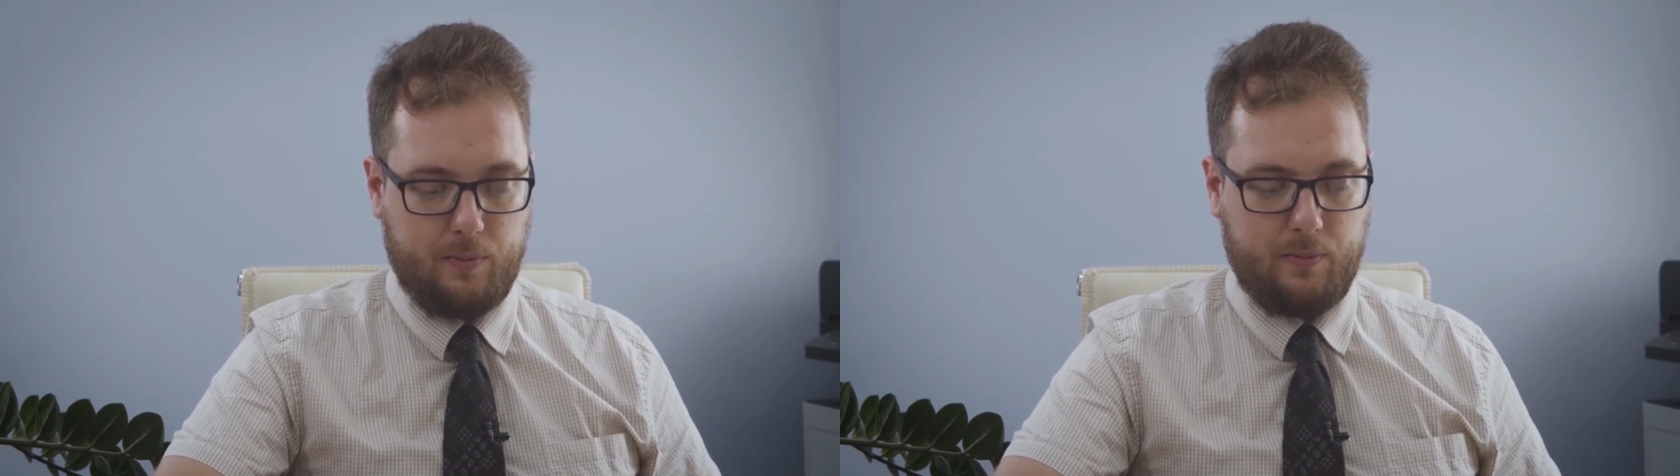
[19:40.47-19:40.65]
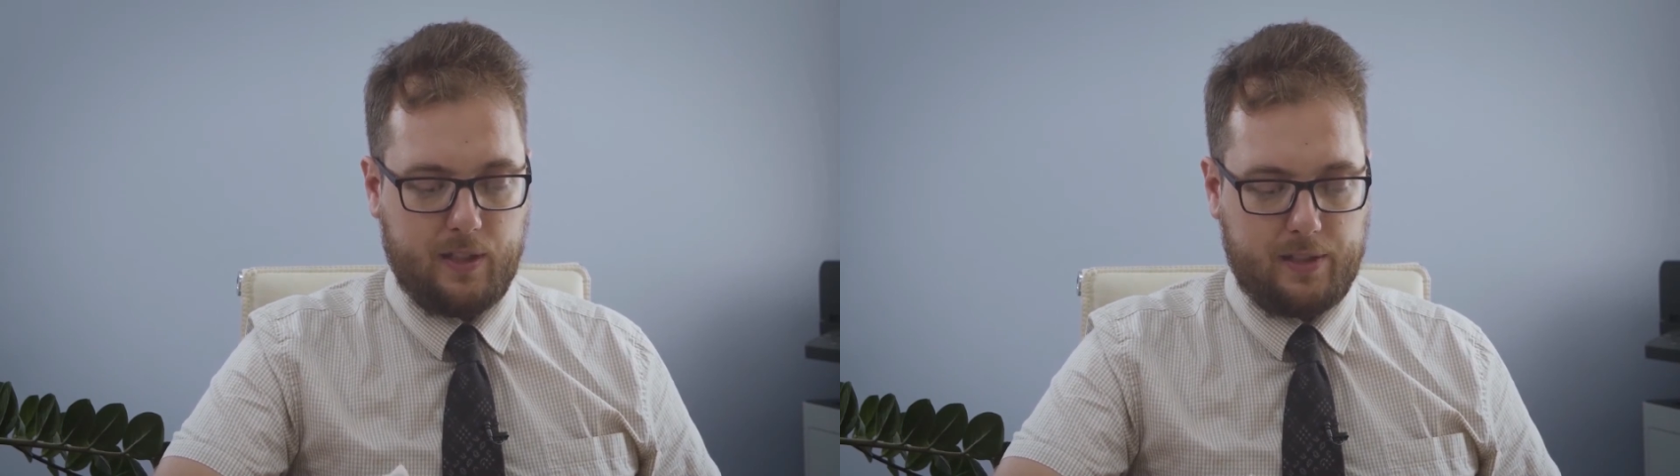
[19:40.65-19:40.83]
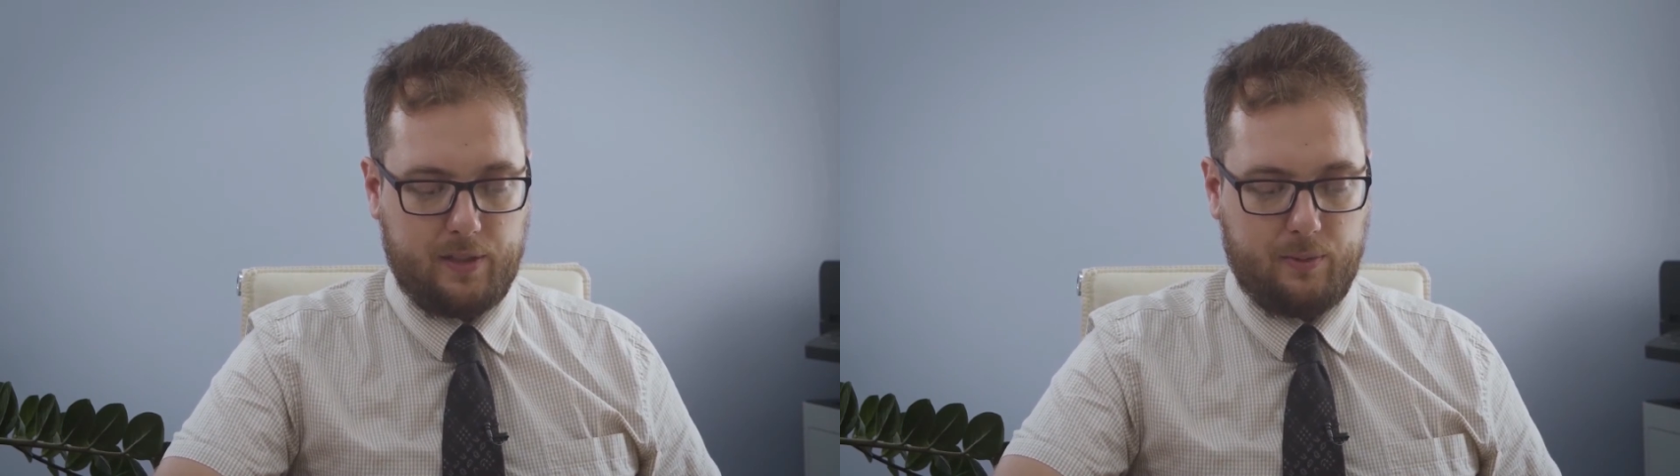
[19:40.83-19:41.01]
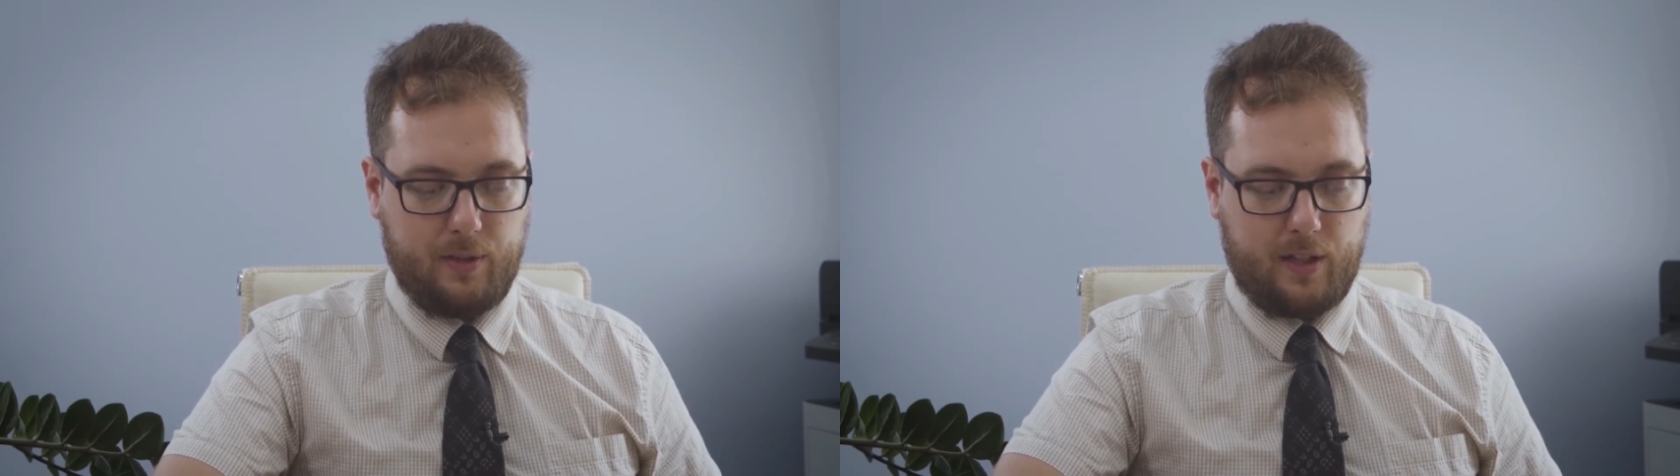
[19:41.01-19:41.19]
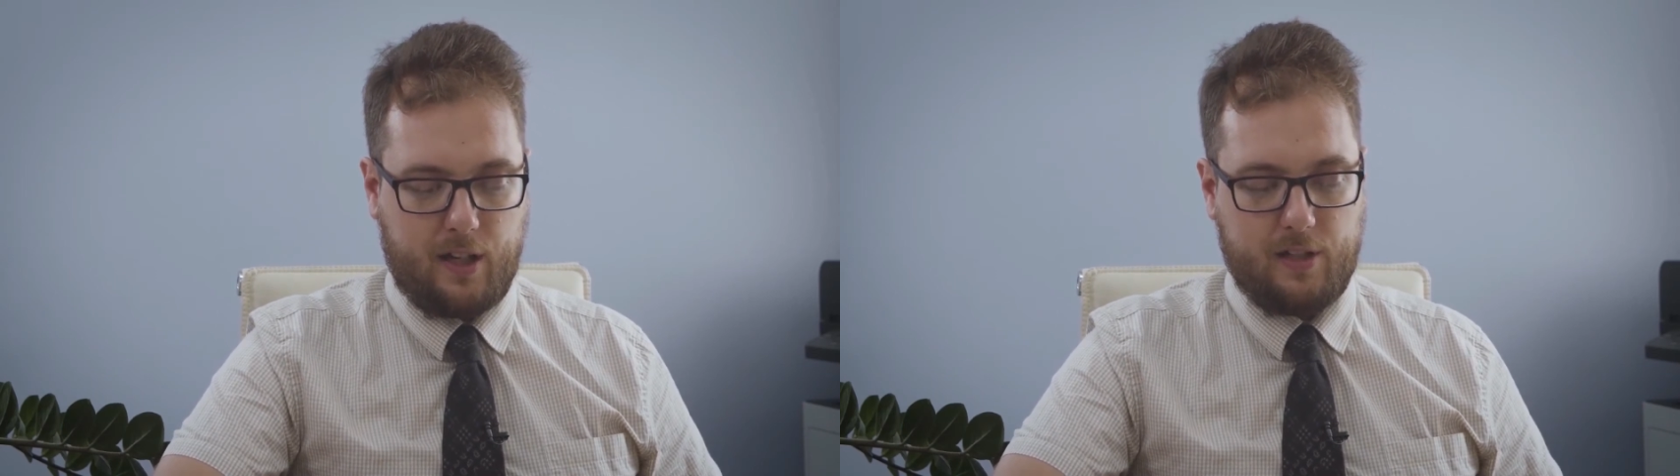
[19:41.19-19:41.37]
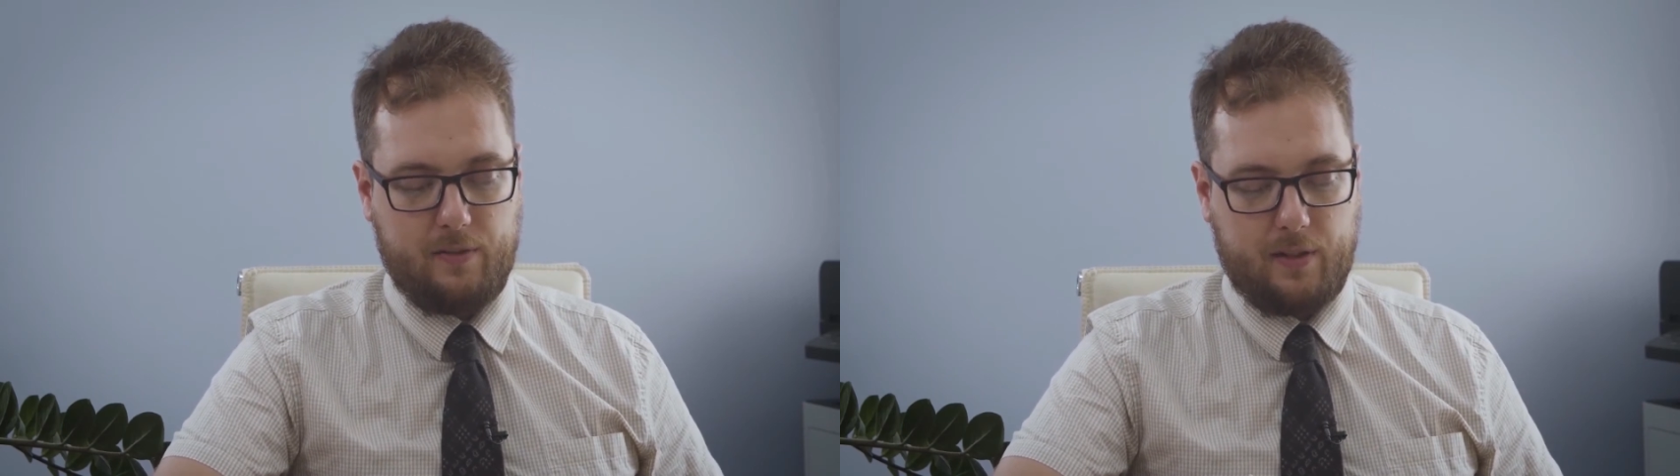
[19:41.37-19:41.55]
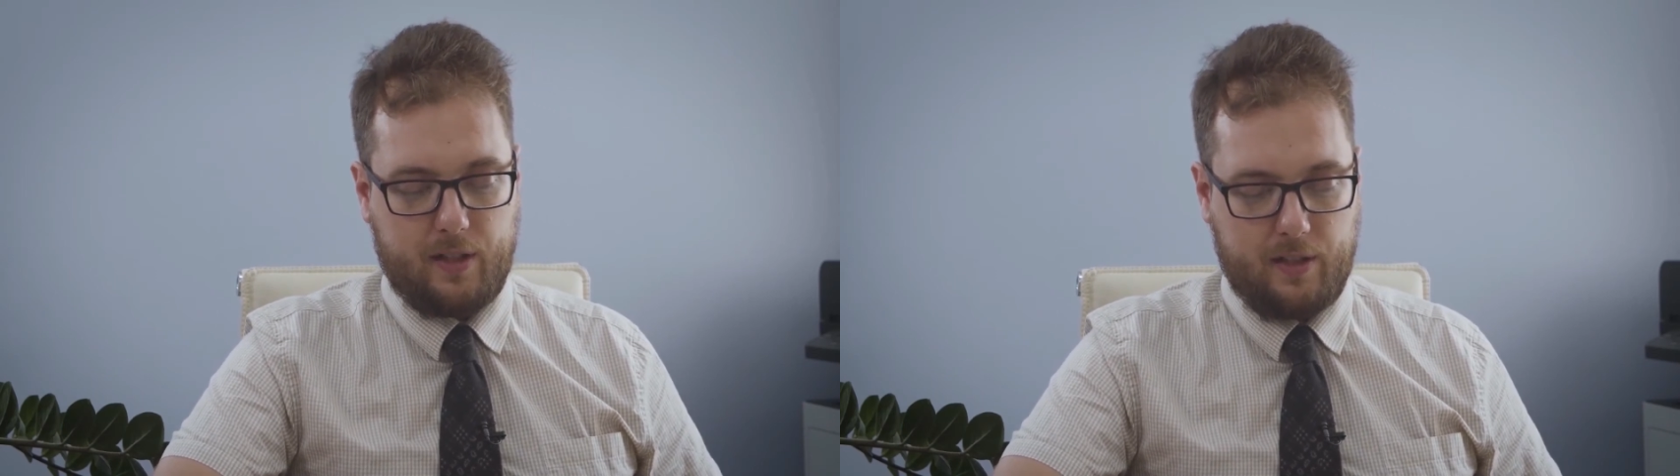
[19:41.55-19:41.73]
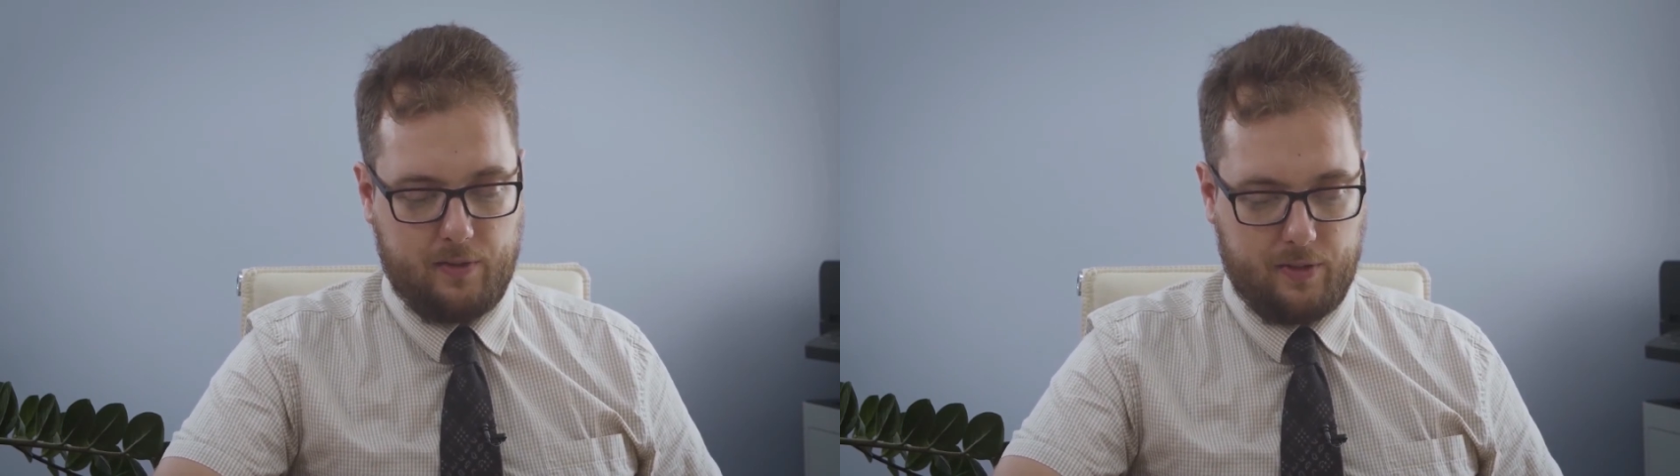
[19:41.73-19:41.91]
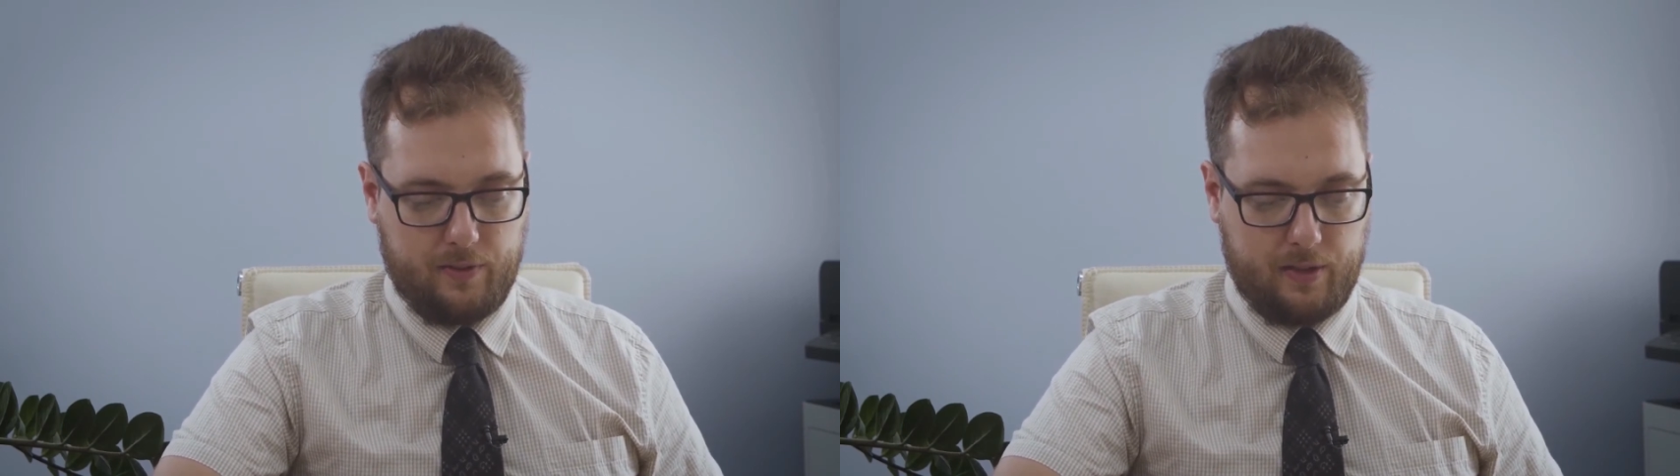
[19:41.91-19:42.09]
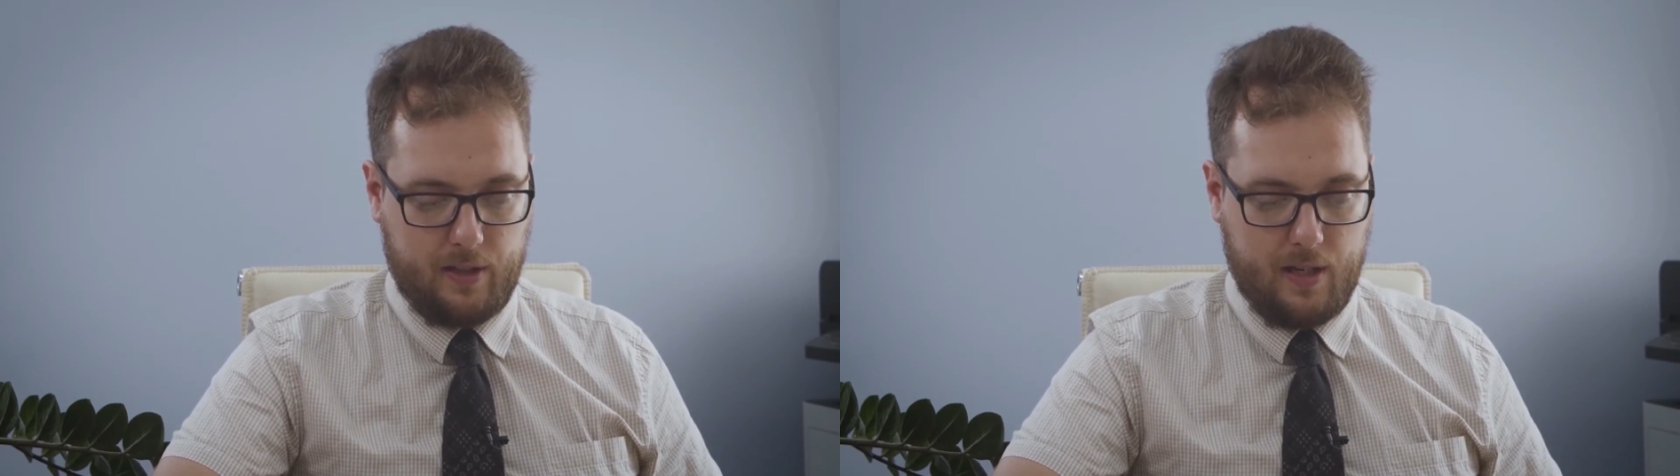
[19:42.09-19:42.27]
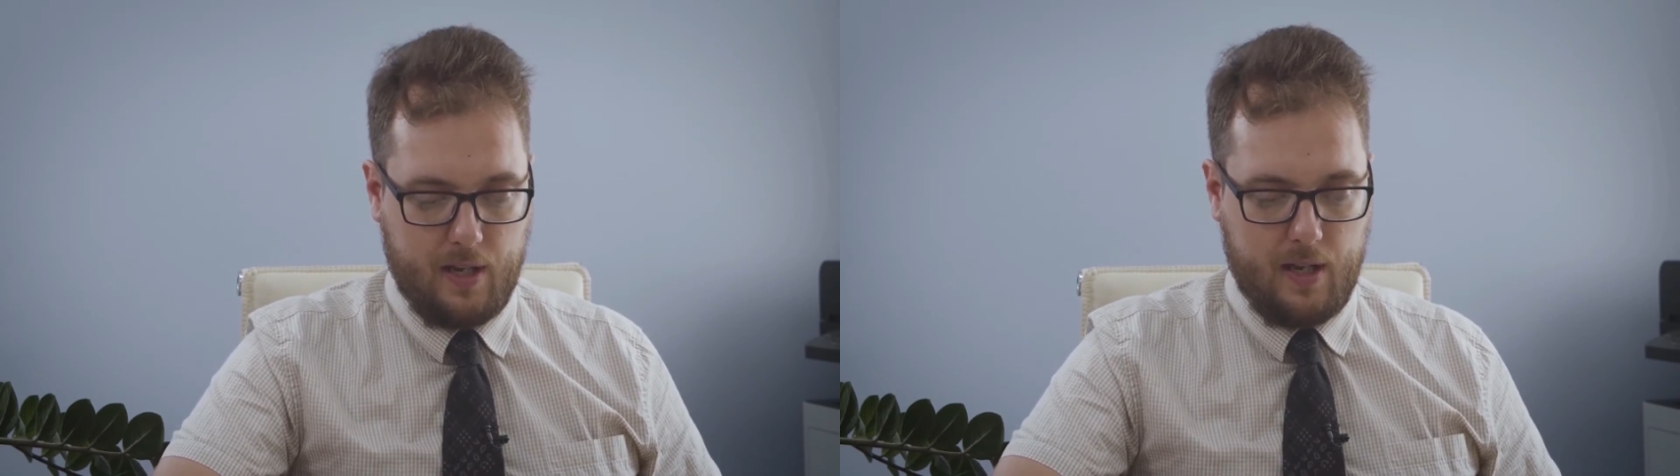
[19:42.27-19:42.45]
every newborn baby.
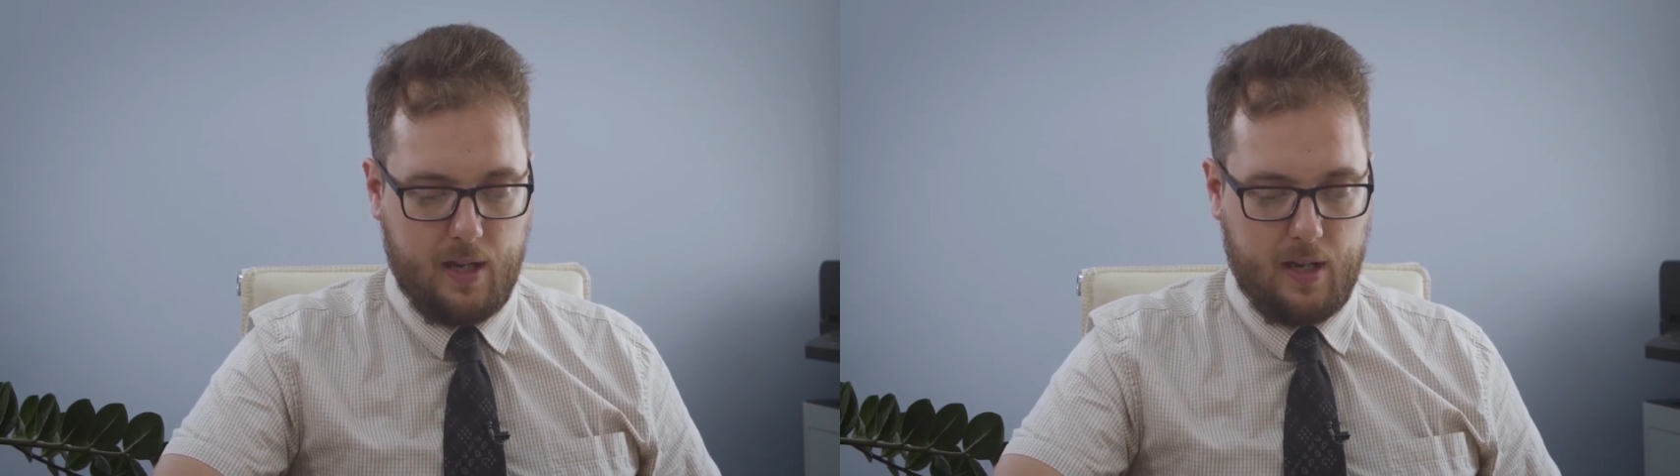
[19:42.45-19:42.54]
The